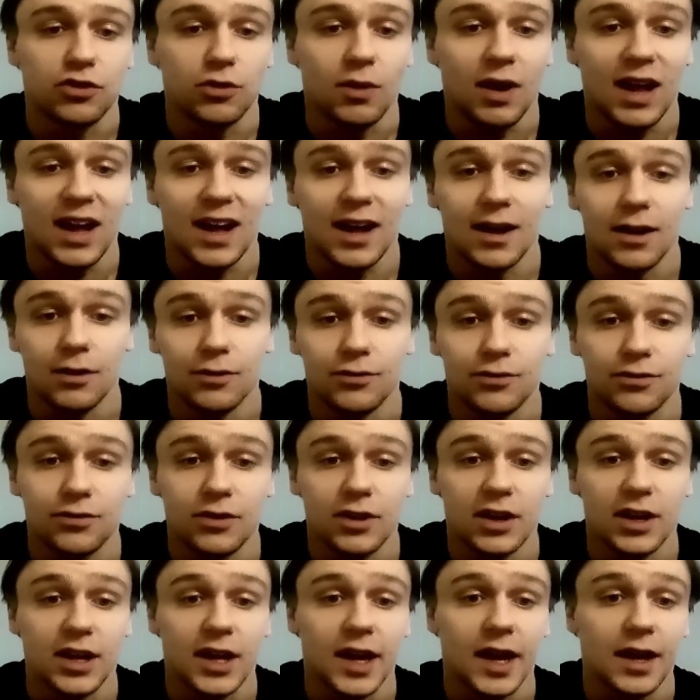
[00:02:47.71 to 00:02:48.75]
you'll have
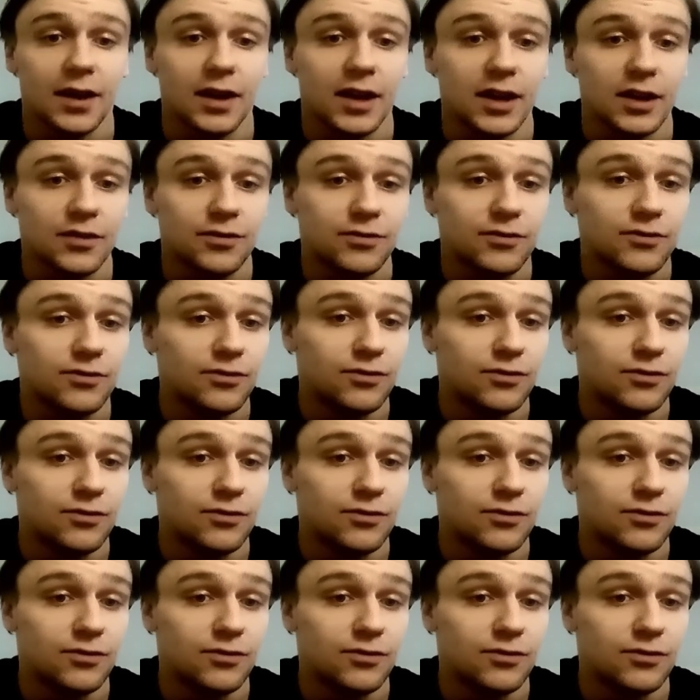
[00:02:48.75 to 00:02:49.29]
a